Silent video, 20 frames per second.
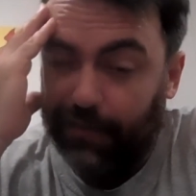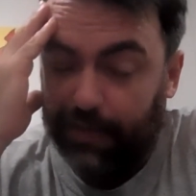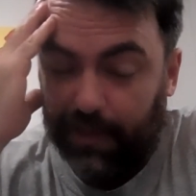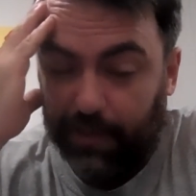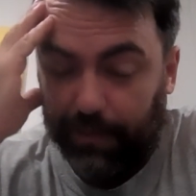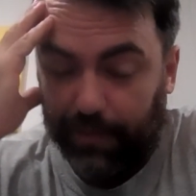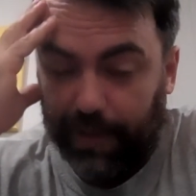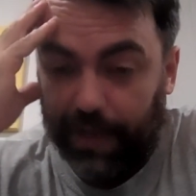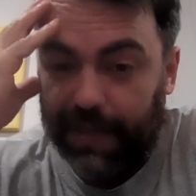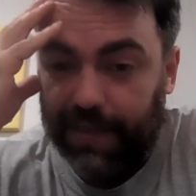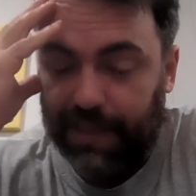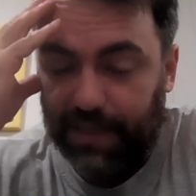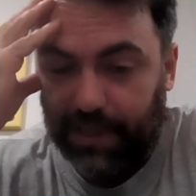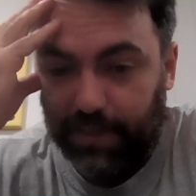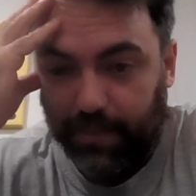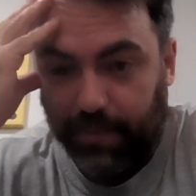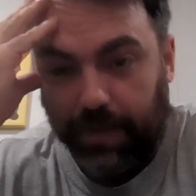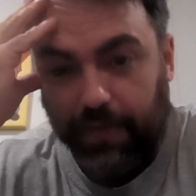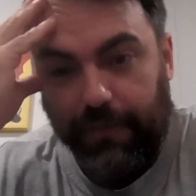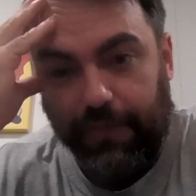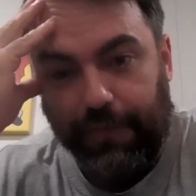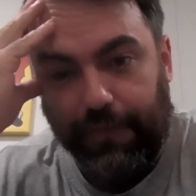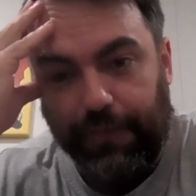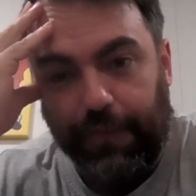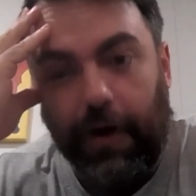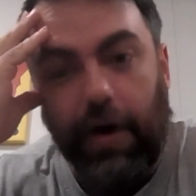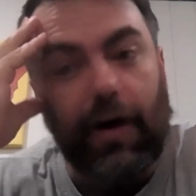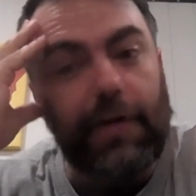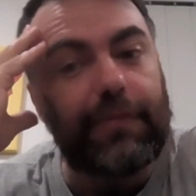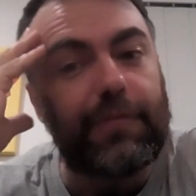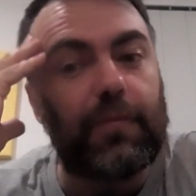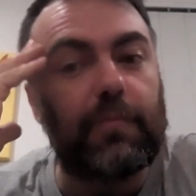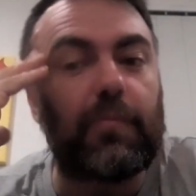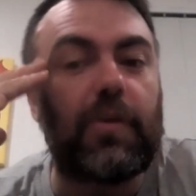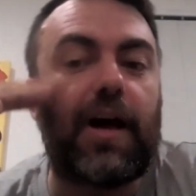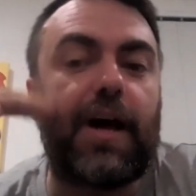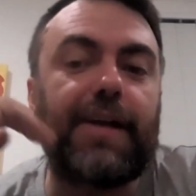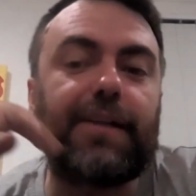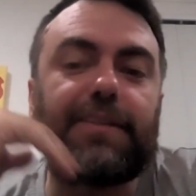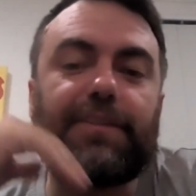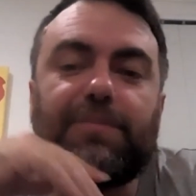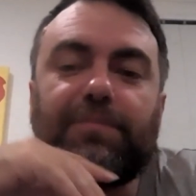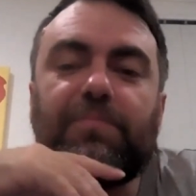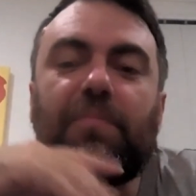a place that's a bit far from like